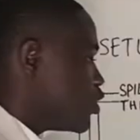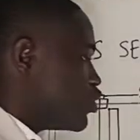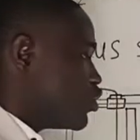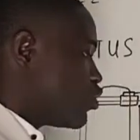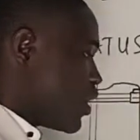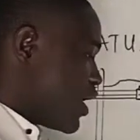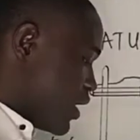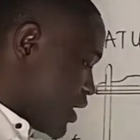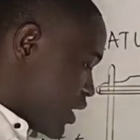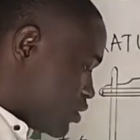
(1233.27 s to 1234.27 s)
You go
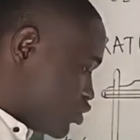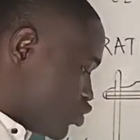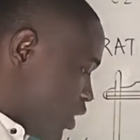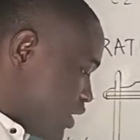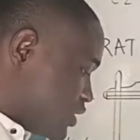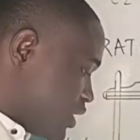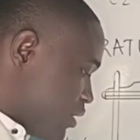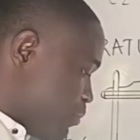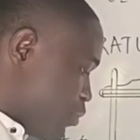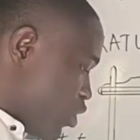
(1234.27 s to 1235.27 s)
again, 20
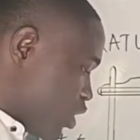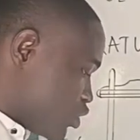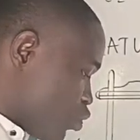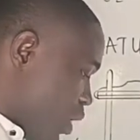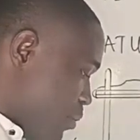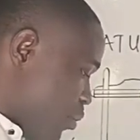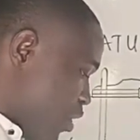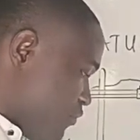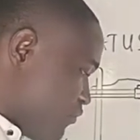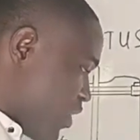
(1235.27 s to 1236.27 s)
plus
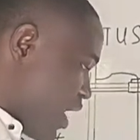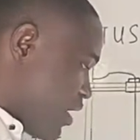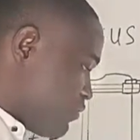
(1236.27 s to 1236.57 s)
1.5,